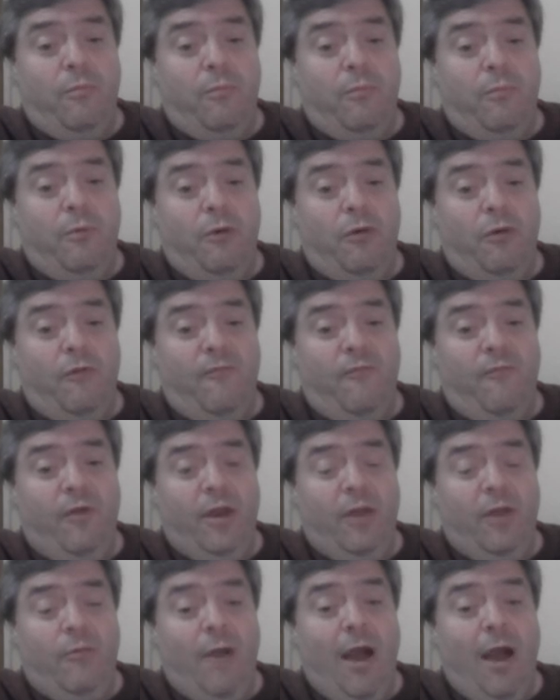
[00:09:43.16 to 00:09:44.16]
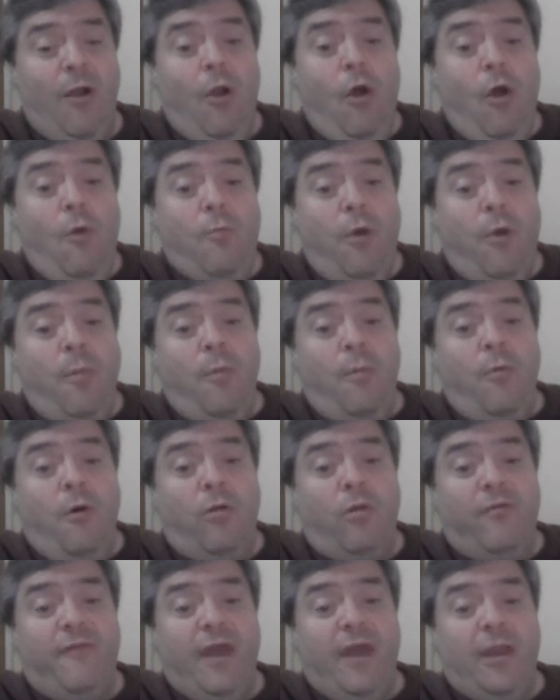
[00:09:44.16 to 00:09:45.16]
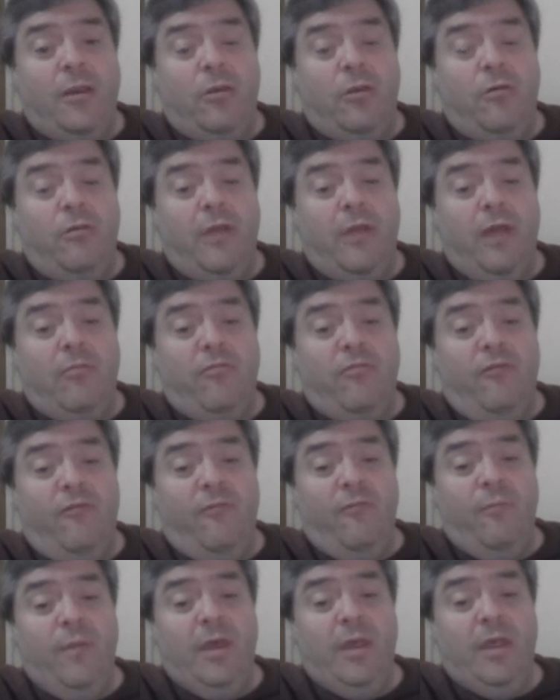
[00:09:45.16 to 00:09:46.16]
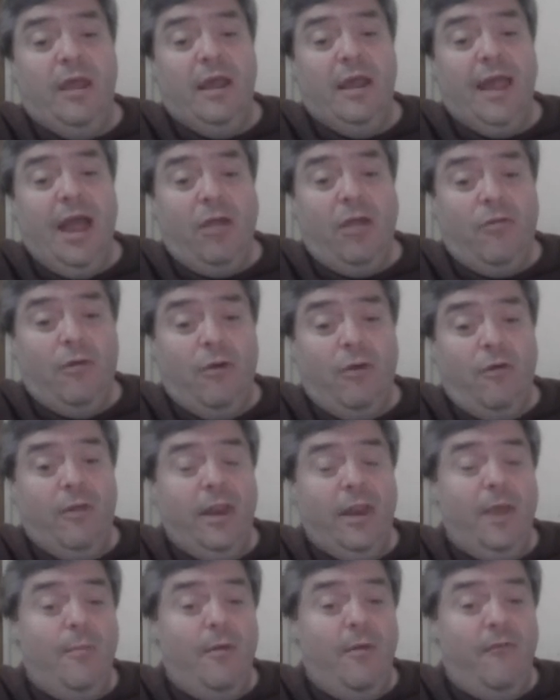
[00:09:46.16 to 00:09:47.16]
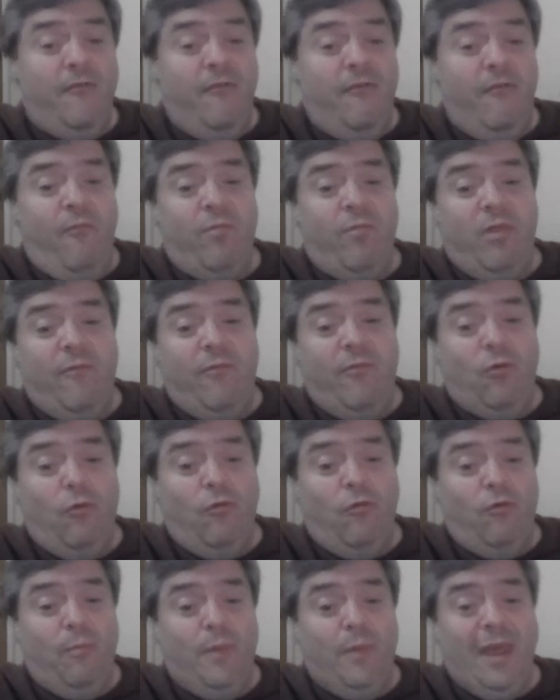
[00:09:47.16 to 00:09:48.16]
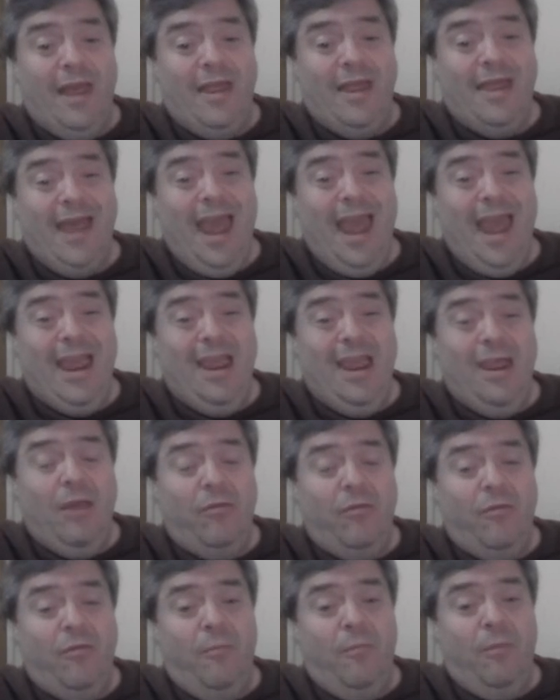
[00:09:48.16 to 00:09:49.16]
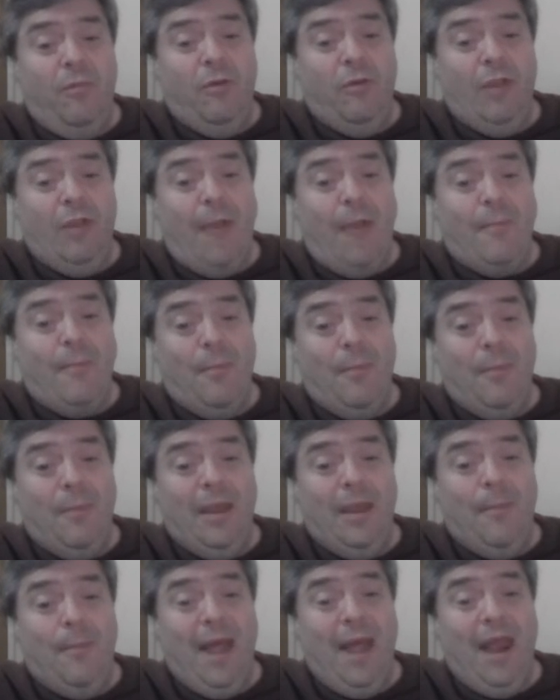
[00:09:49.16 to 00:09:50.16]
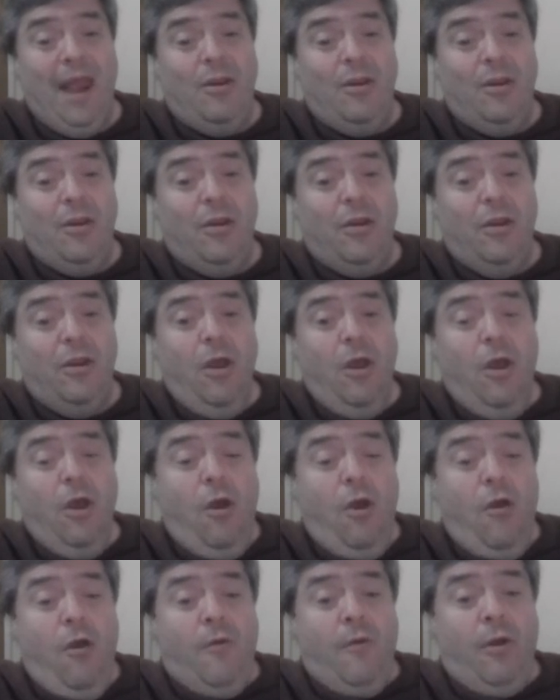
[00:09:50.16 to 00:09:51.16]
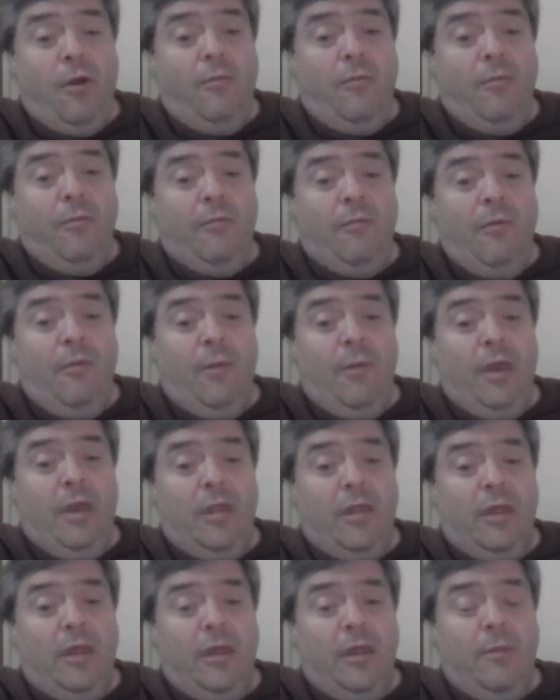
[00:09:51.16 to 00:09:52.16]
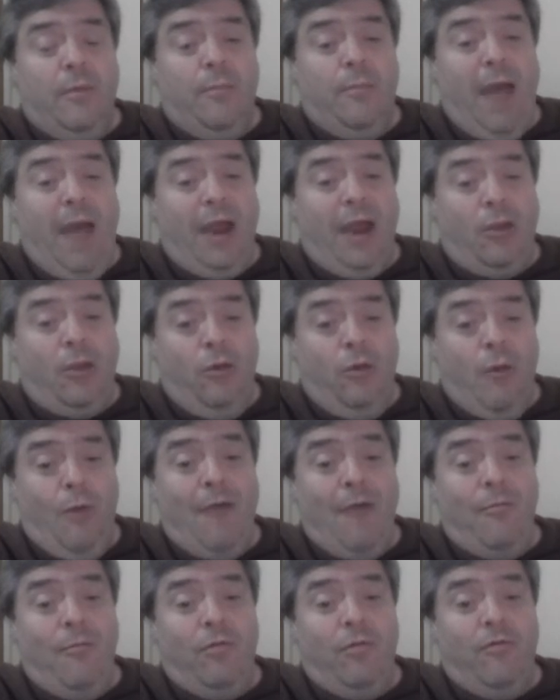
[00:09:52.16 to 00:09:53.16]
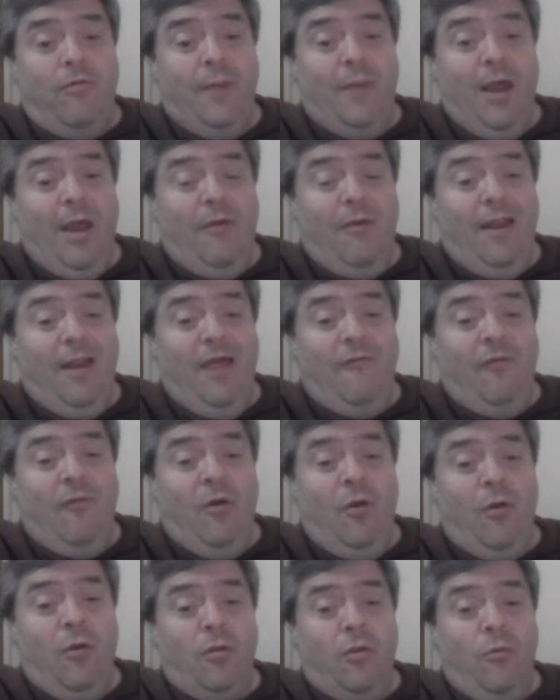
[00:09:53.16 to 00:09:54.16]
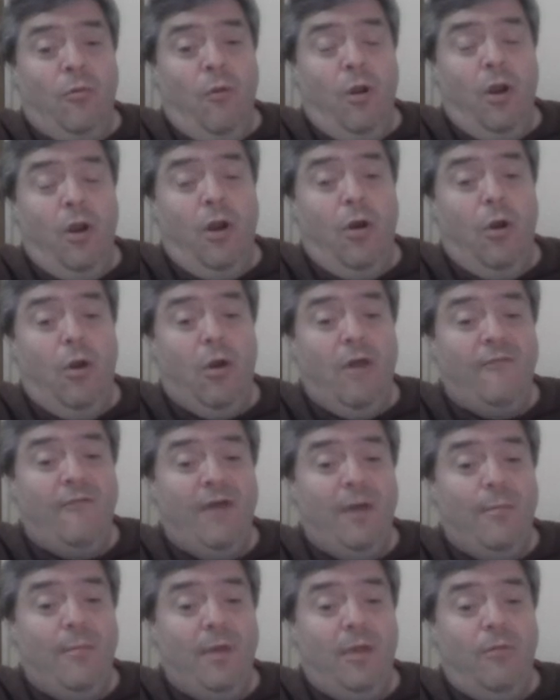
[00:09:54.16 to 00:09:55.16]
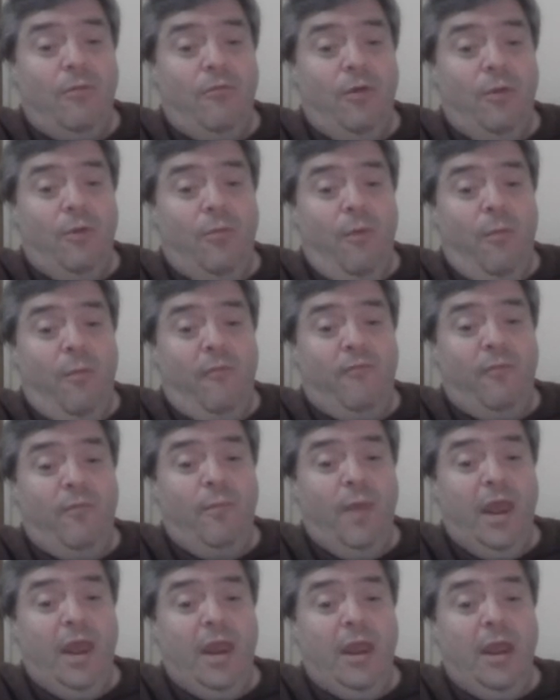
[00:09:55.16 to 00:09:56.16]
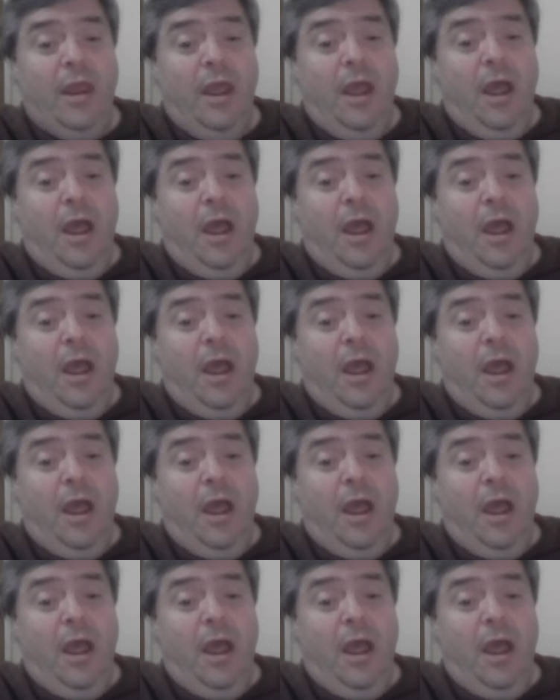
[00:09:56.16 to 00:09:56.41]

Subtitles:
put off really well. Problem was then, 2 days before the meeting at Catterick, I got an email from them saying we talked to BHA, because there's an Abbott being abandoned. We're going to bring the meeting back 2 hours, from now 11 o'clock to 1 o'clock, and that made a real problem for me.